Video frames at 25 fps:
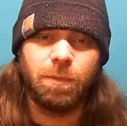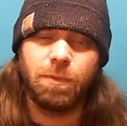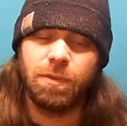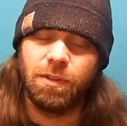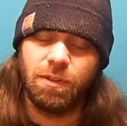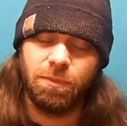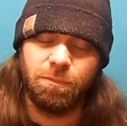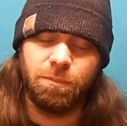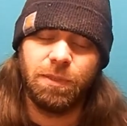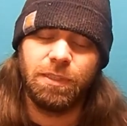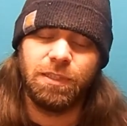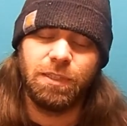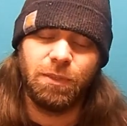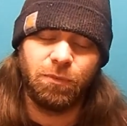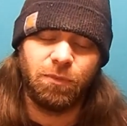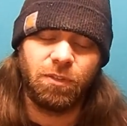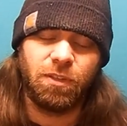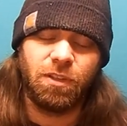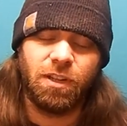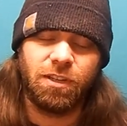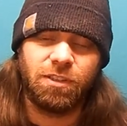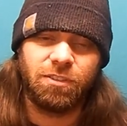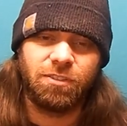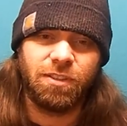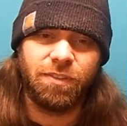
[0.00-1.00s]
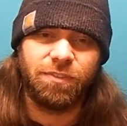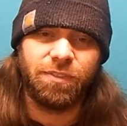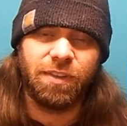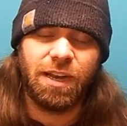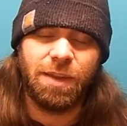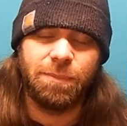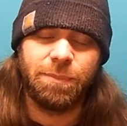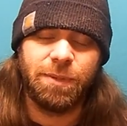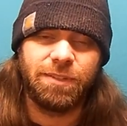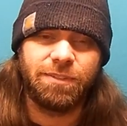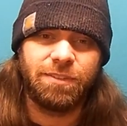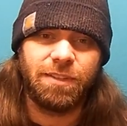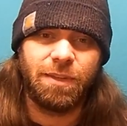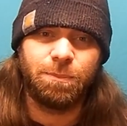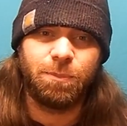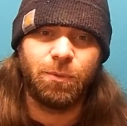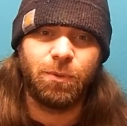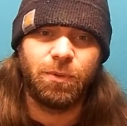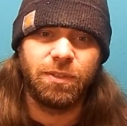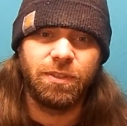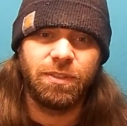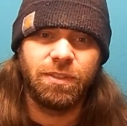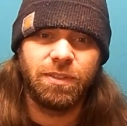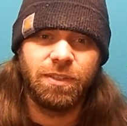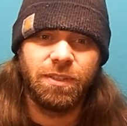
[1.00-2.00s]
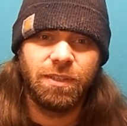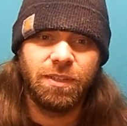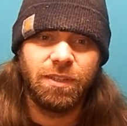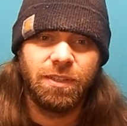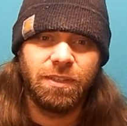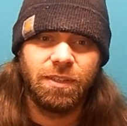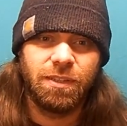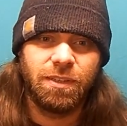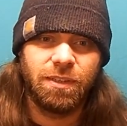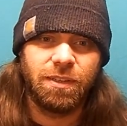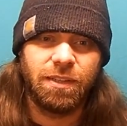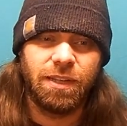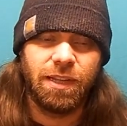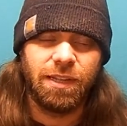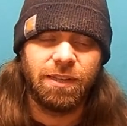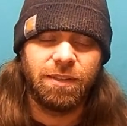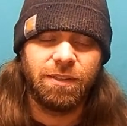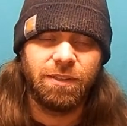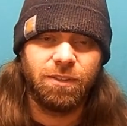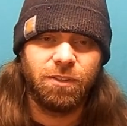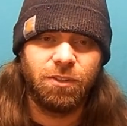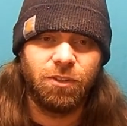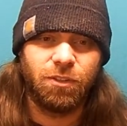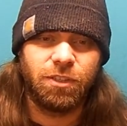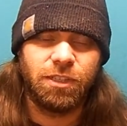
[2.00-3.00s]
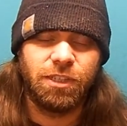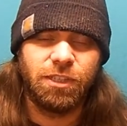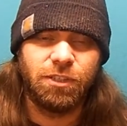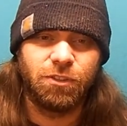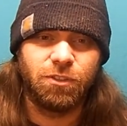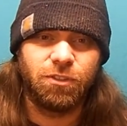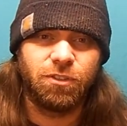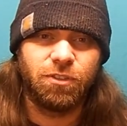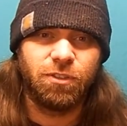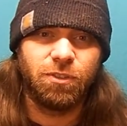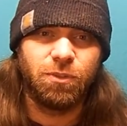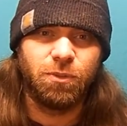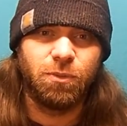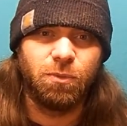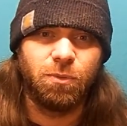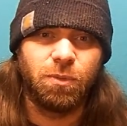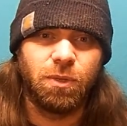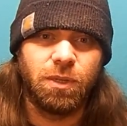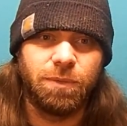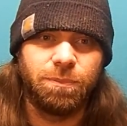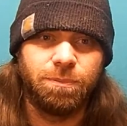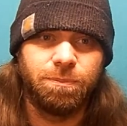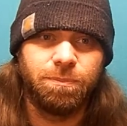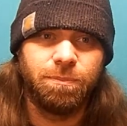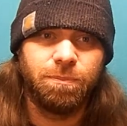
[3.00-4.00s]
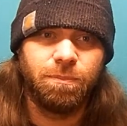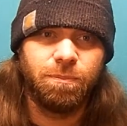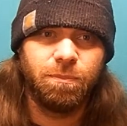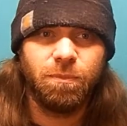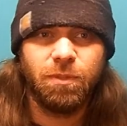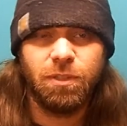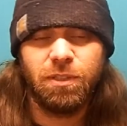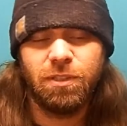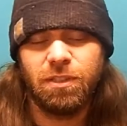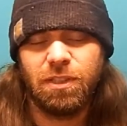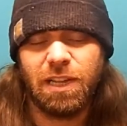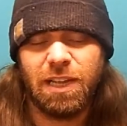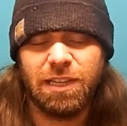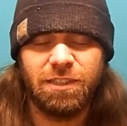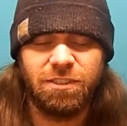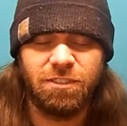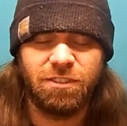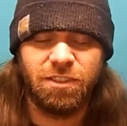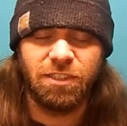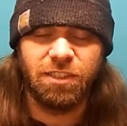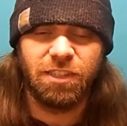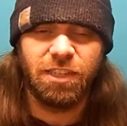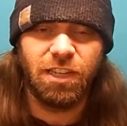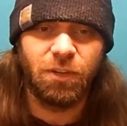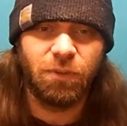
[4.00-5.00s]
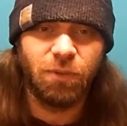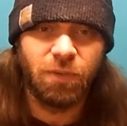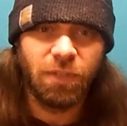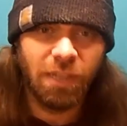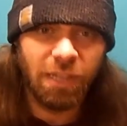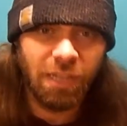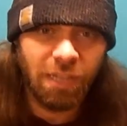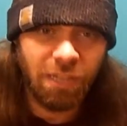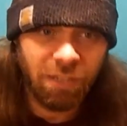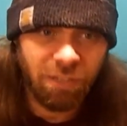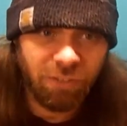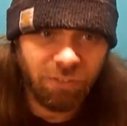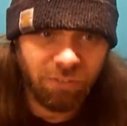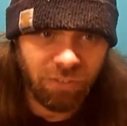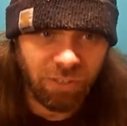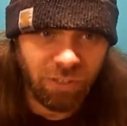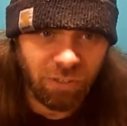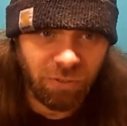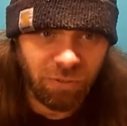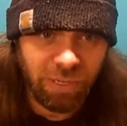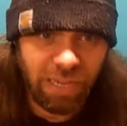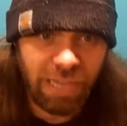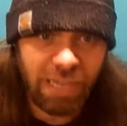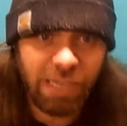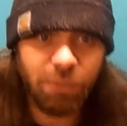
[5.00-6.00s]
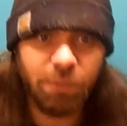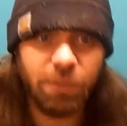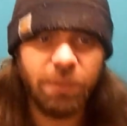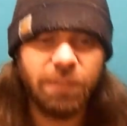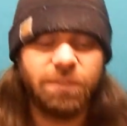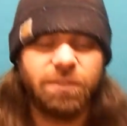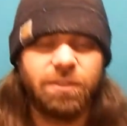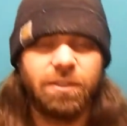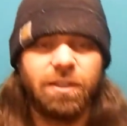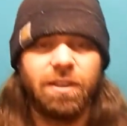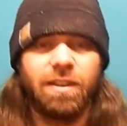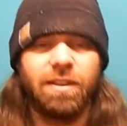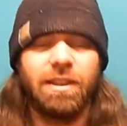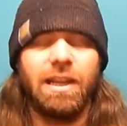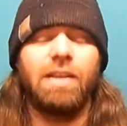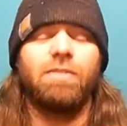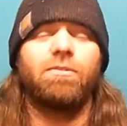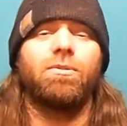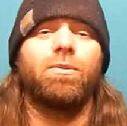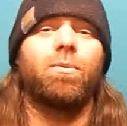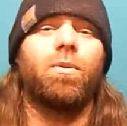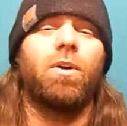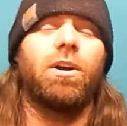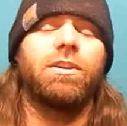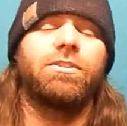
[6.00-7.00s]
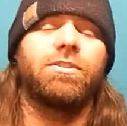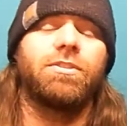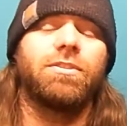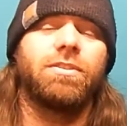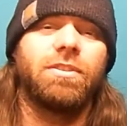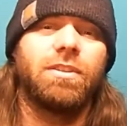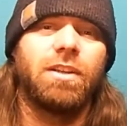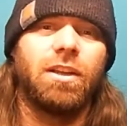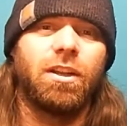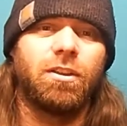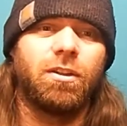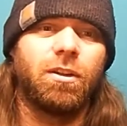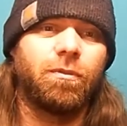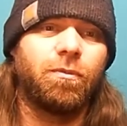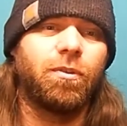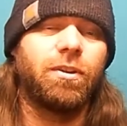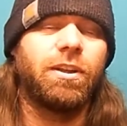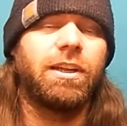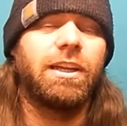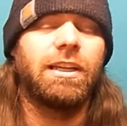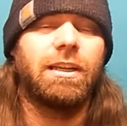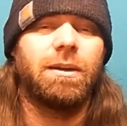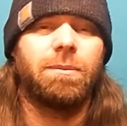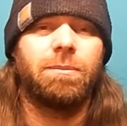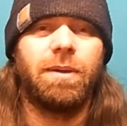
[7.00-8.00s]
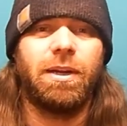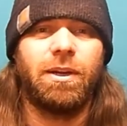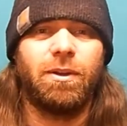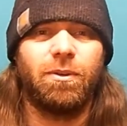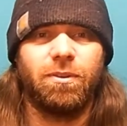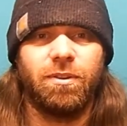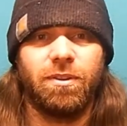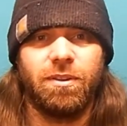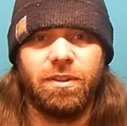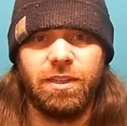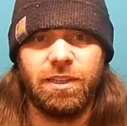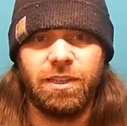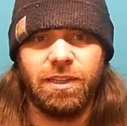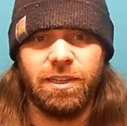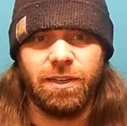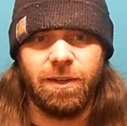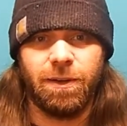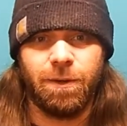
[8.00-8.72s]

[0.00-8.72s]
But there was a lot of stuff that I messed up on that took years to, I just didn't know. So anyways, thanks for watching. Don't forget about the